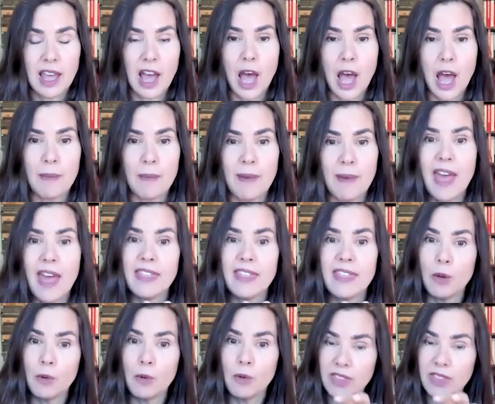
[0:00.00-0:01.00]
And
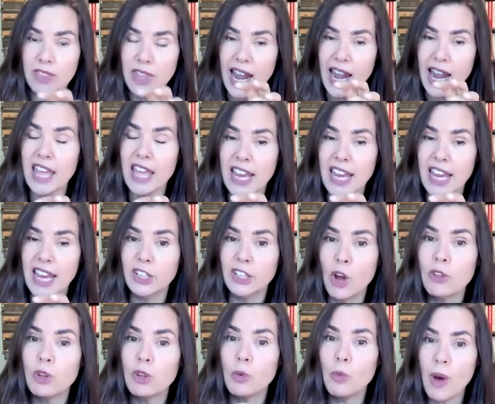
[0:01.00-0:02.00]
I
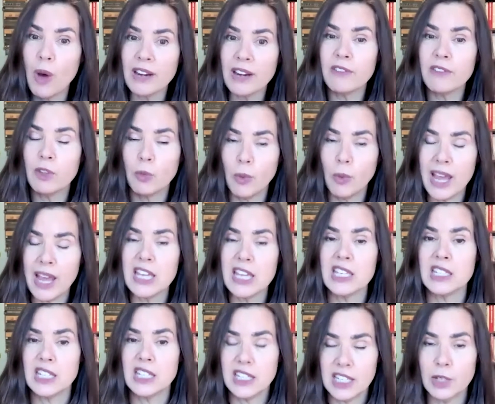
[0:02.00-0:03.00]
know that one of the
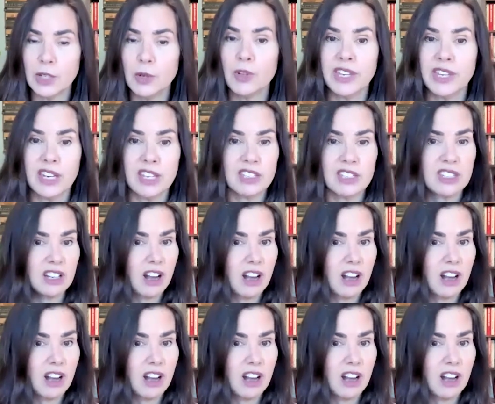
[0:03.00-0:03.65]
ways to deal with it is to